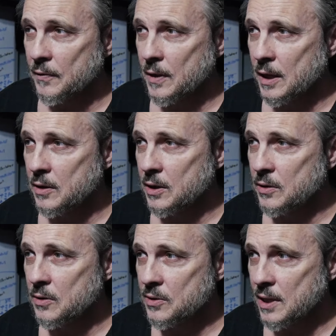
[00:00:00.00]
you can
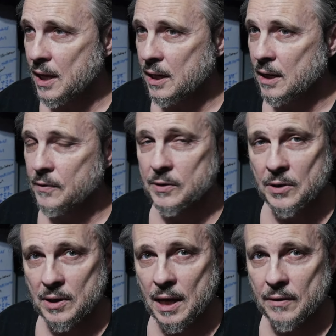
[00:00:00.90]
use that if you don't
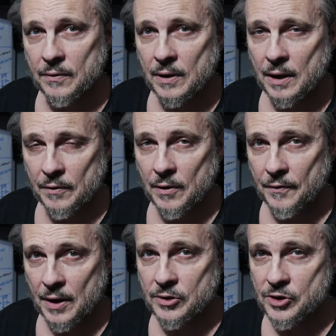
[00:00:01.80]
have a very
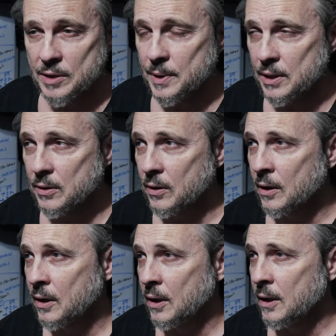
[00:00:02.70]
fast GPU,
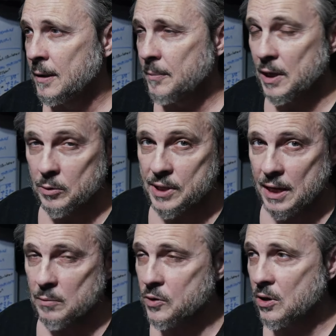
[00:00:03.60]
but it will take
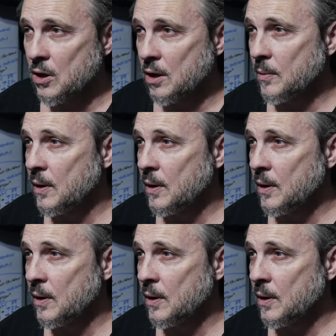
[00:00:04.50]
more time.